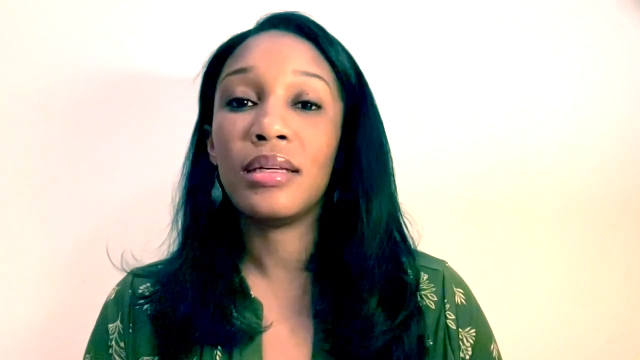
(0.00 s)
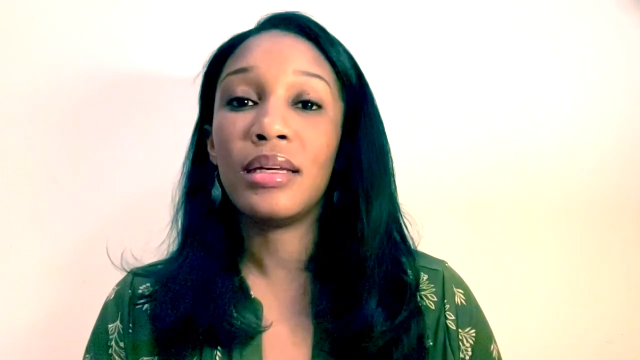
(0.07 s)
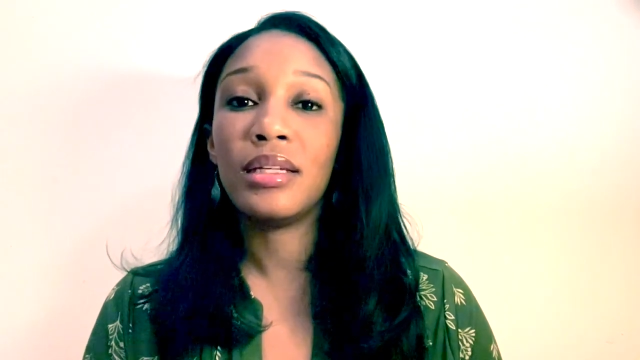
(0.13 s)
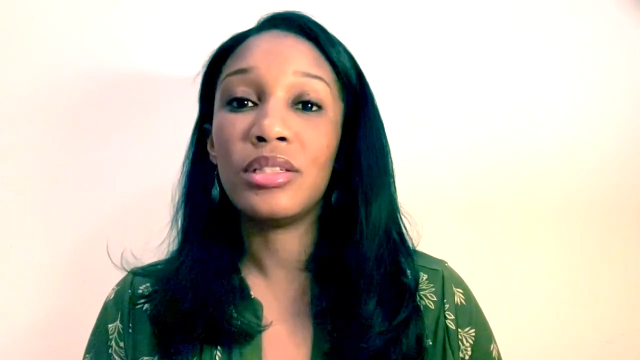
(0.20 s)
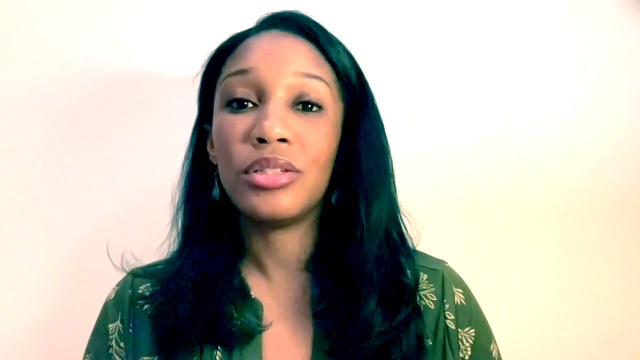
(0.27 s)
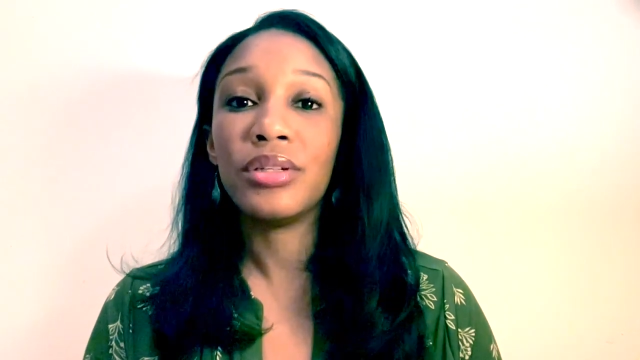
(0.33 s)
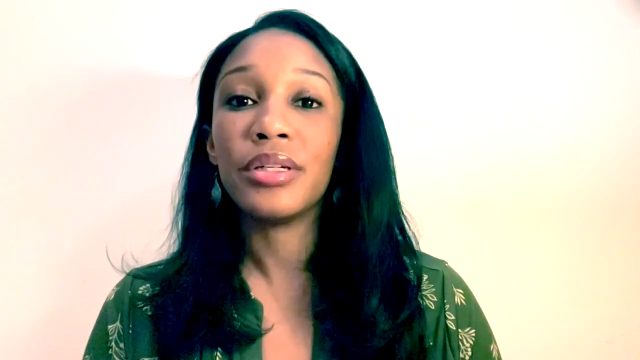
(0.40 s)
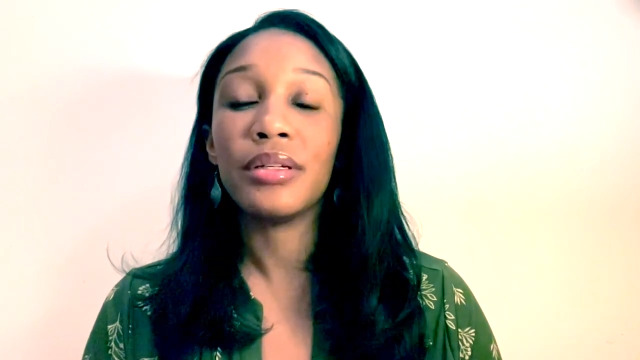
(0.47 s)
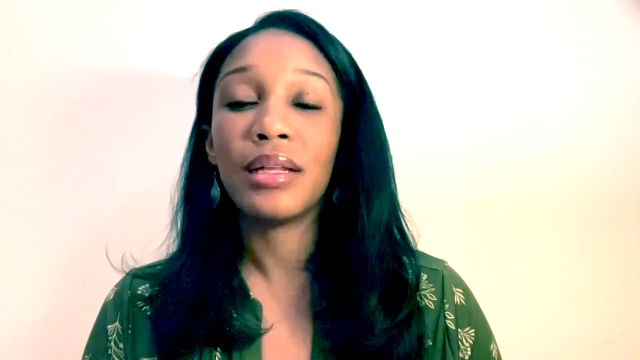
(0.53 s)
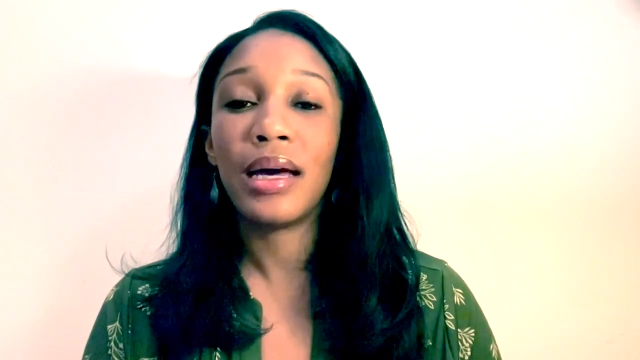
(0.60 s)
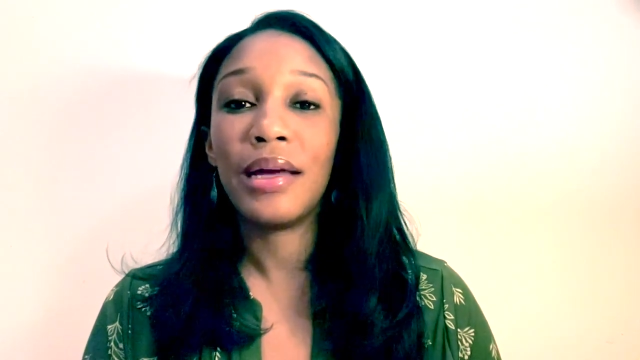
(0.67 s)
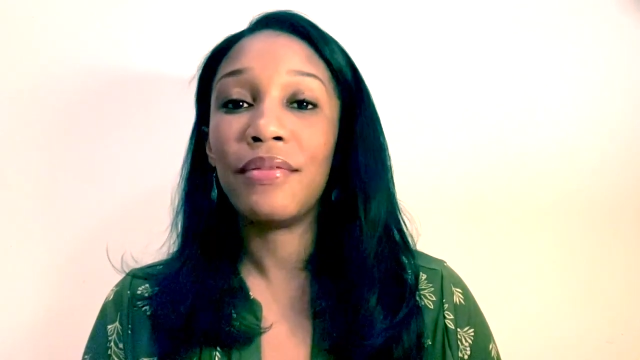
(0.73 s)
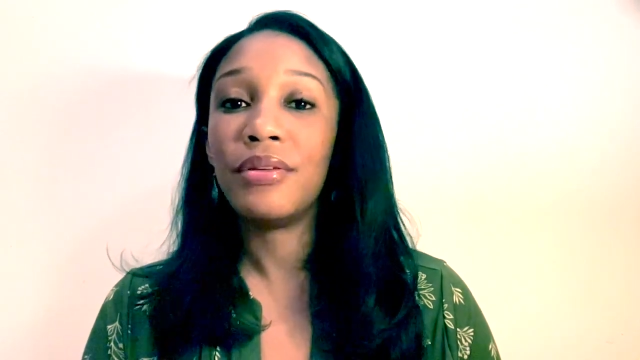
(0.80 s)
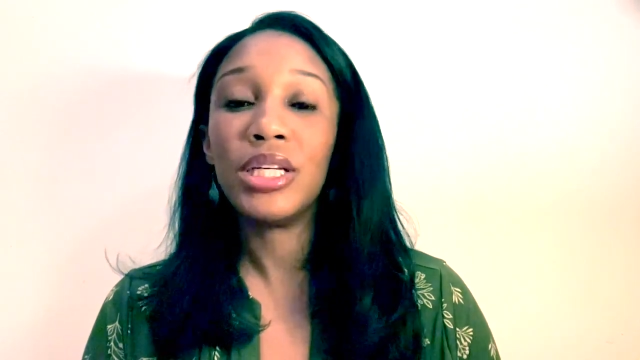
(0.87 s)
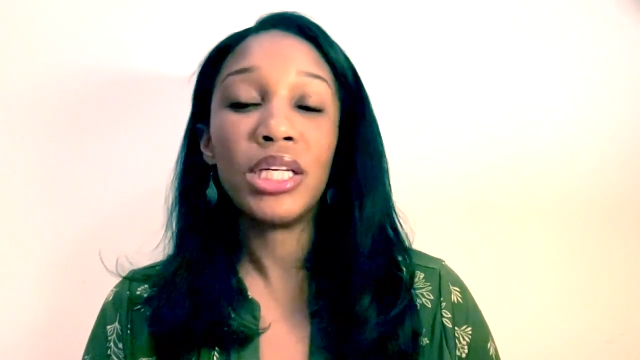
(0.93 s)
into your
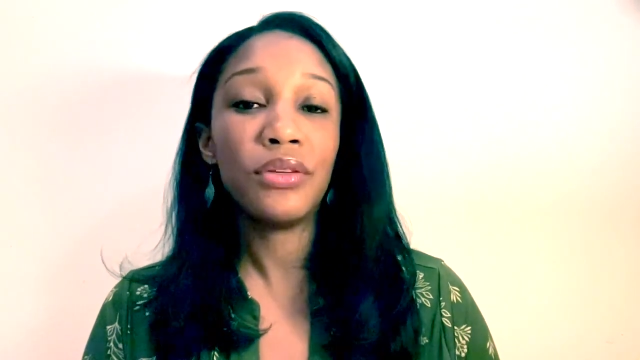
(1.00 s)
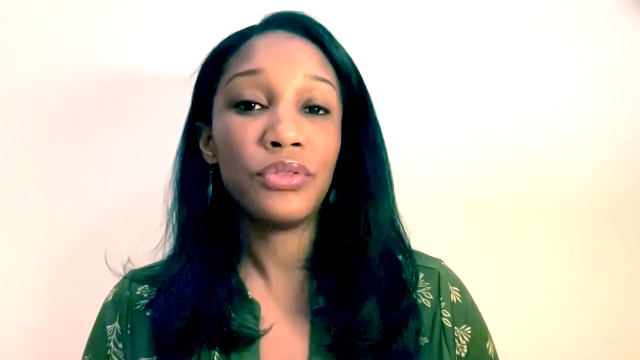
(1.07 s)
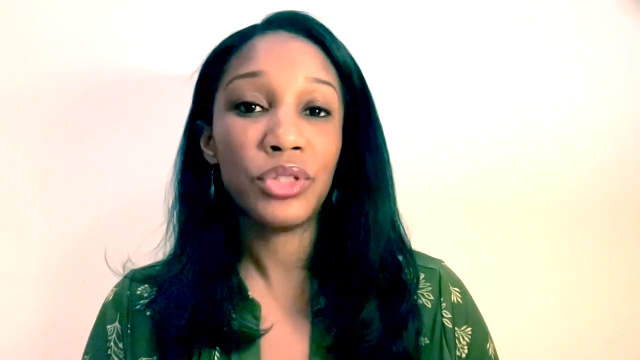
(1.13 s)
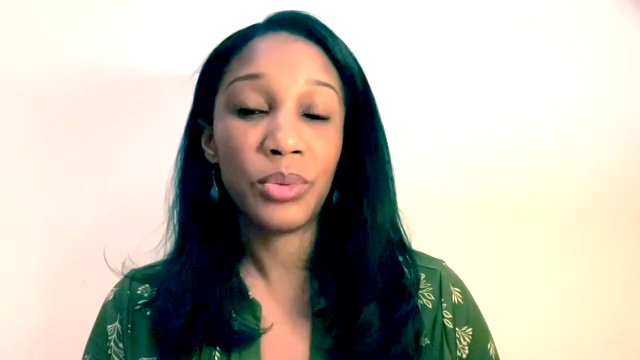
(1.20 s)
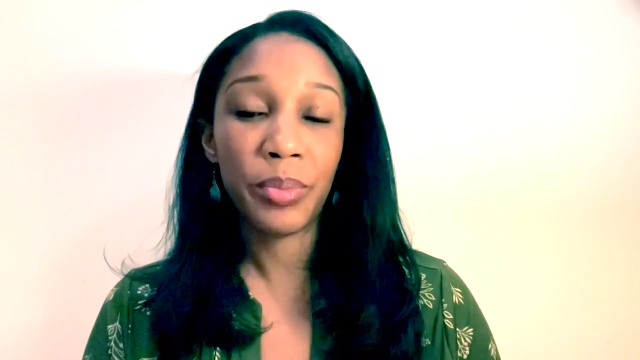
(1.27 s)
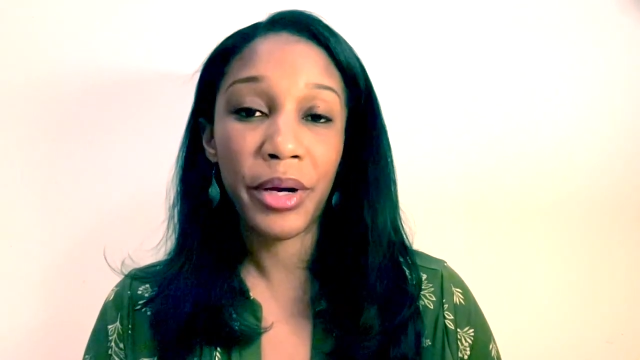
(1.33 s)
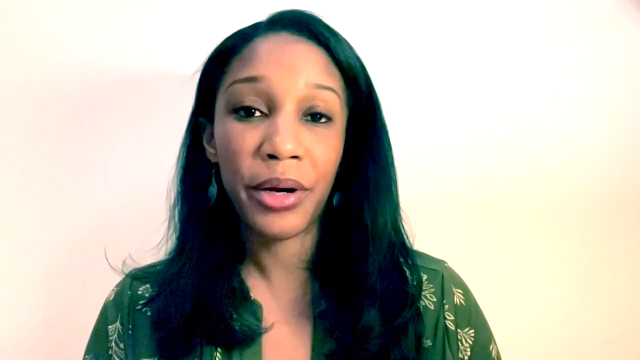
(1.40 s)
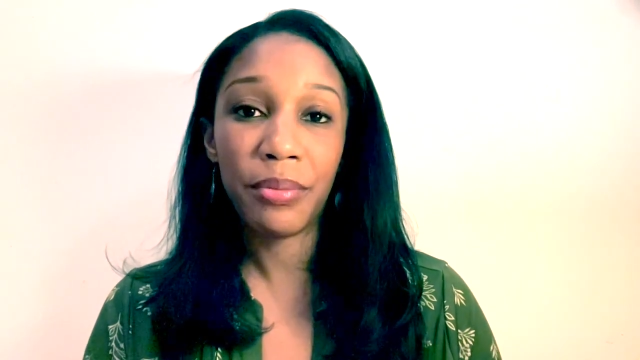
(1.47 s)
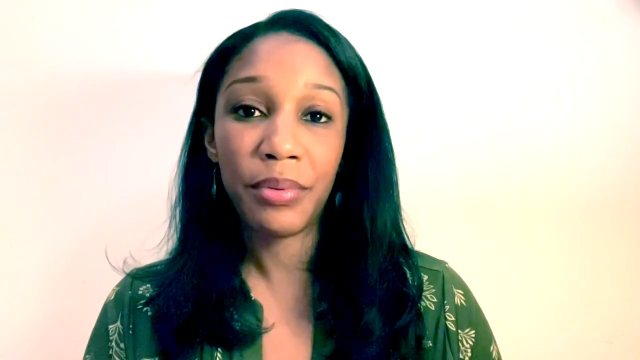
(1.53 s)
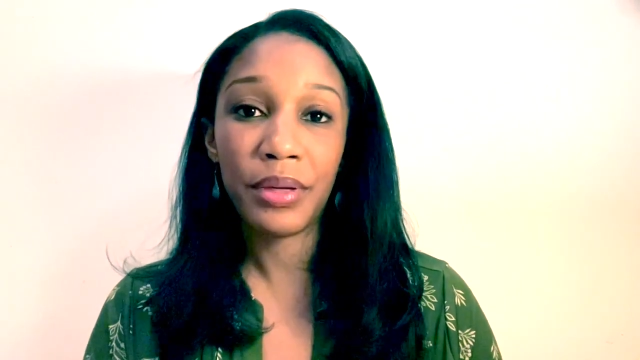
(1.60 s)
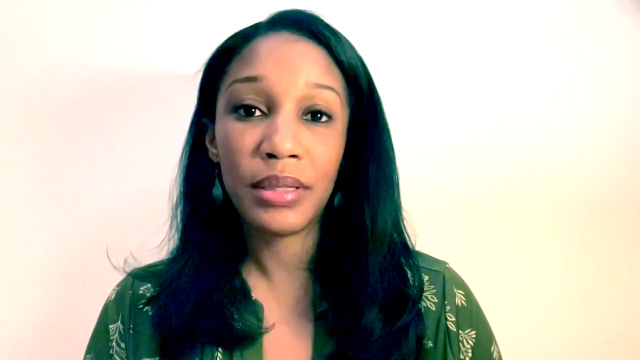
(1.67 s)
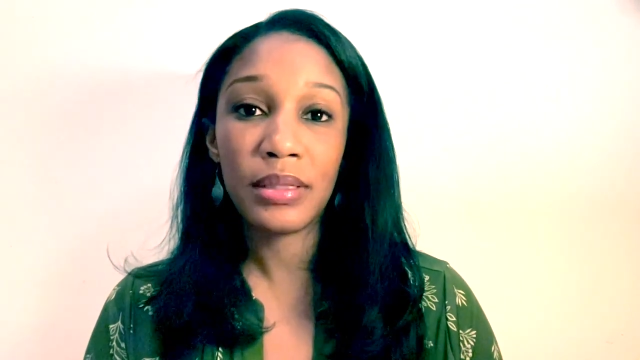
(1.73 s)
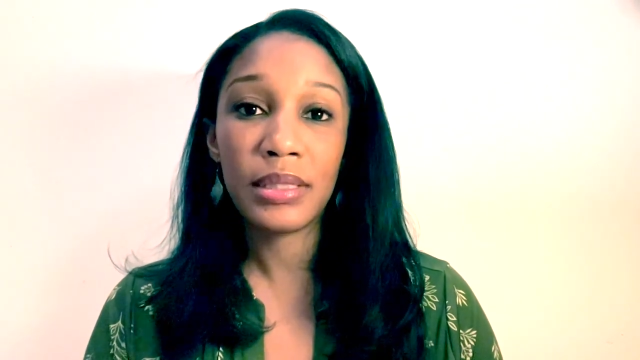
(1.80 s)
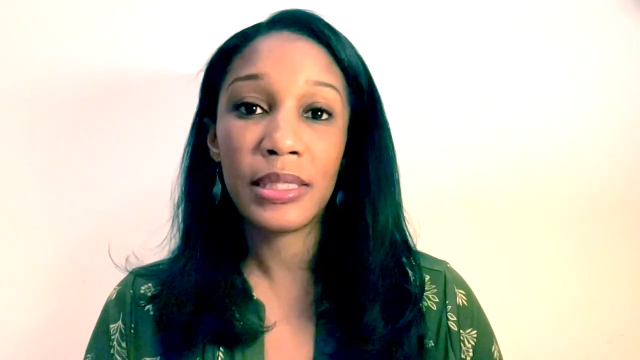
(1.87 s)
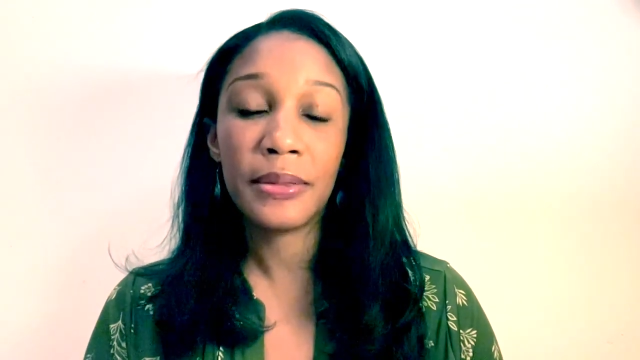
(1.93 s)
life and gives you
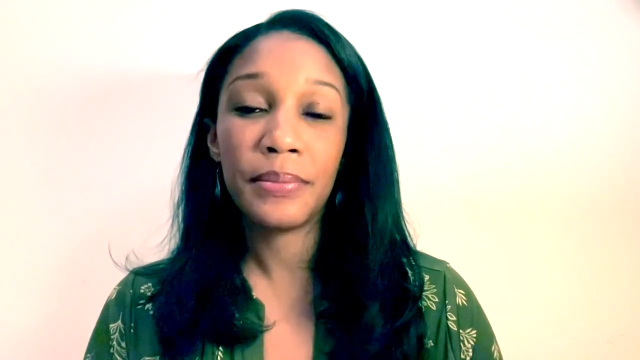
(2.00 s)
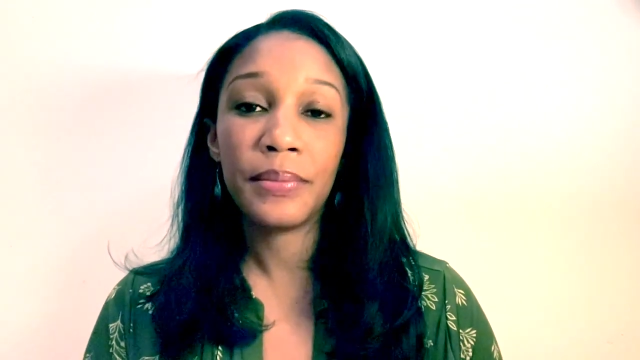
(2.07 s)
purpose.